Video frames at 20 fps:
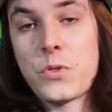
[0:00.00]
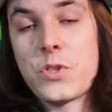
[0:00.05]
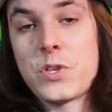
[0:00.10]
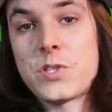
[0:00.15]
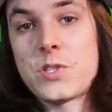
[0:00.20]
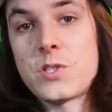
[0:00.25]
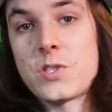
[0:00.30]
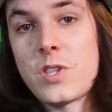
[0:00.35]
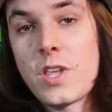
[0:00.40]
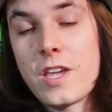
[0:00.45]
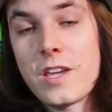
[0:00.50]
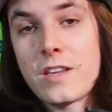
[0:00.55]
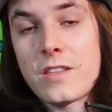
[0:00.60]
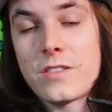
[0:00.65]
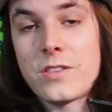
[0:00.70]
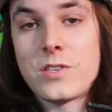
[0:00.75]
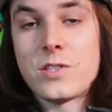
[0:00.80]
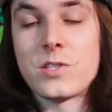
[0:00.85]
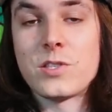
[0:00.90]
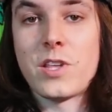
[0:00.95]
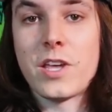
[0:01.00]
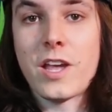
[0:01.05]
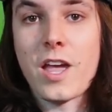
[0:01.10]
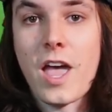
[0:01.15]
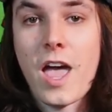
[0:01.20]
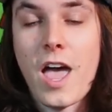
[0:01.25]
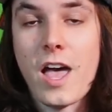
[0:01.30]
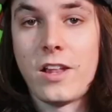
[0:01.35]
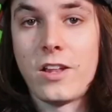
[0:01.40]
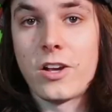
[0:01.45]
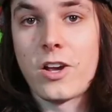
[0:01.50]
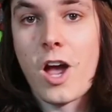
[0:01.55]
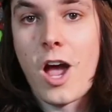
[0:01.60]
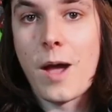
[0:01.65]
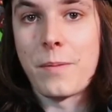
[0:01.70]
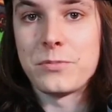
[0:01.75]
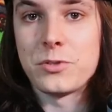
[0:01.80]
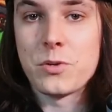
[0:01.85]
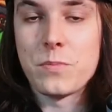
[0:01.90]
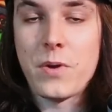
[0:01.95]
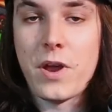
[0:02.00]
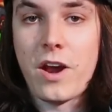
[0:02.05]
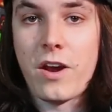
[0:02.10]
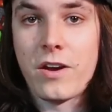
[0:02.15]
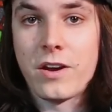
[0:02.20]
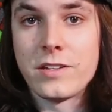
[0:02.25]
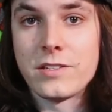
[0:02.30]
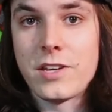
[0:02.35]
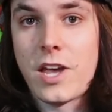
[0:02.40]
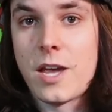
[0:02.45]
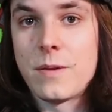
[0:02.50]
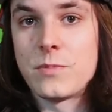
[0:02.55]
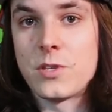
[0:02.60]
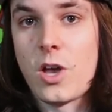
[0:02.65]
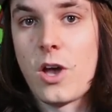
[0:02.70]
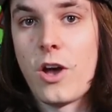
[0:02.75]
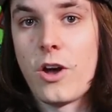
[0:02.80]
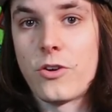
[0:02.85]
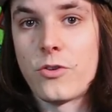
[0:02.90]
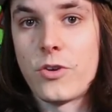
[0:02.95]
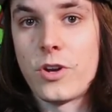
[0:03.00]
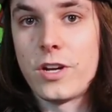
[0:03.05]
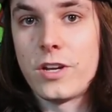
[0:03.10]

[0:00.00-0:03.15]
But this is like a helicopter parent times 100.